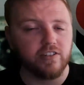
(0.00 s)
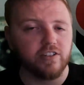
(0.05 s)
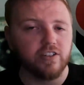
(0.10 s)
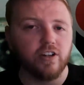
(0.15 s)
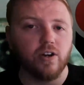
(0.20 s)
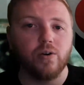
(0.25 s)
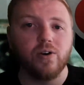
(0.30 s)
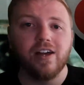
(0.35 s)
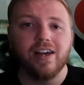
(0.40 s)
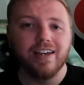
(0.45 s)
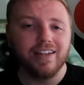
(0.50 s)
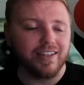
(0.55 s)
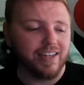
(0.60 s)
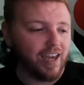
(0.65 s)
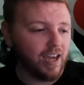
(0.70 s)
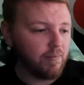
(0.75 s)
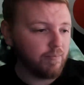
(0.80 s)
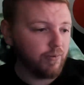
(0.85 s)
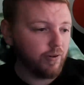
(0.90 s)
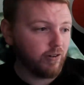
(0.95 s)
You know,
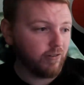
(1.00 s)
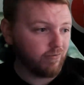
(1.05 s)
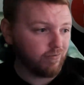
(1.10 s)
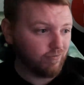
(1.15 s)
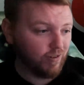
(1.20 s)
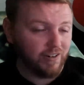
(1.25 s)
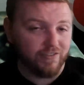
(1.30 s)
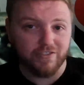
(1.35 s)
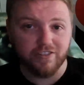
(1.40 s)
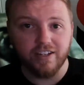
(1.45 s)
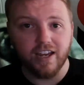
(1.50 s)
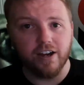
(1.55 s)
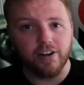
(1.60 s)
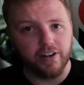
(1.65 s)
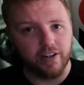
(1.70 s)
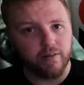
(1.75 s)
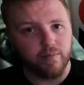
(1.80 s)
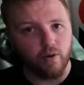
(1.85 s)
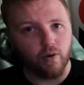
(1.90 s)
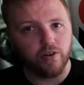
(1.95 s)
can't put rifts down
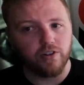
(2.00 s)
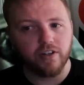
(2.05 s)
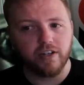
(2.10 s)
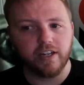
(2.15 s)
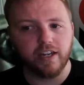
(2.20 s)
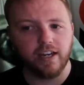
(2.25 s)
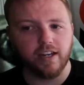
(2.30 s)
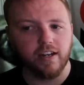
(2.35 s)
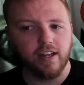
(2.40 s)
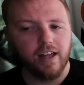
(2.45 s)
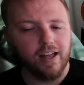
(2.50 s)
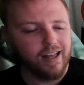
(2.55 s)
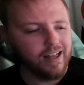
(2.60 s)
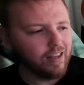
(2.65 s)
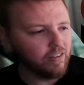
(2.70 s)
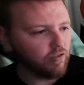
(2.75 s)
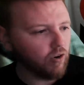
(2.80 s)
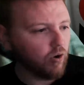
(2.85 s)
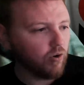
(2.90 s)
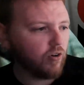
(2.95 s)
anymore. You can't
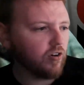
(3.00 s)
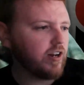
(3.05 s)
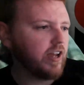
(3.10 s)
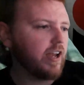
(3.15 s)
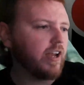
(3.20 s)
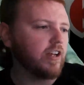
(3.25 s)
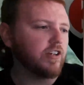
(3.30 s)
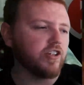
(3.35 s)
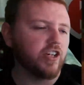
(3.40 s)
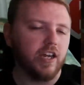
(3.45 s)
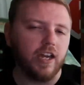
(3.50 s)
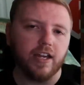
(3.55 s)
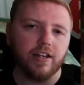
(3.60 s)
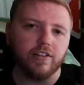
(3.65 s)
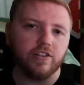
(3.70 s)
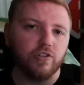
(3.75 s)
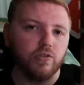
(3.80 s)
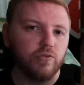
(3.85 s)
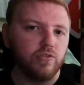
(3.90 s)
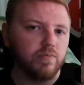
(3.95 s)
throw grenades. You can't
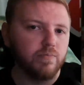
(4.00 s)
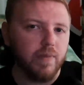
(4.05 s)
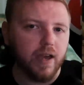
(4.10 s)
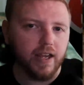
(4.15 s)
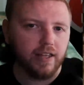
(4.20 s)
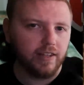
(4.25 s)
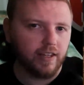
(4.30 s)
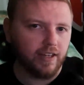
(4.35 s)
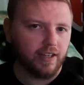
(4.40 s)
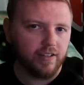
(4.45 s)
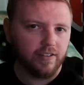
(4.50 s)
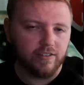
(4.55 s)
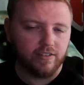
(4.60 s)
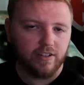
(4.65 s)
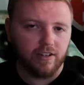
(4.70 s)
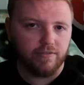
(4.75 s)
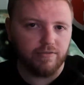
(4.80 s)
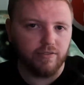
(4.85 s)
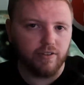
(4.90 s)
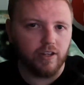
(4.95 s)
use melee,
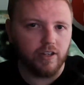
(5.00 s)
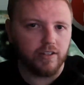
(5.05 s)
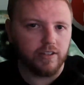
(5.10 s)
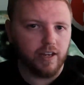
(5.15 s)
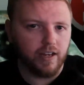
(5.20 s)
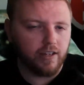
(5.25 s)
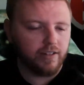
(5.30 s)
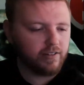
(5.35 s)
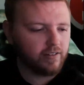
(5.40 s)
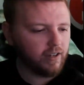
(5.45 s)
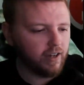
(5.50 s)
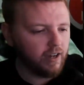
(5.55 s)
stuff like that.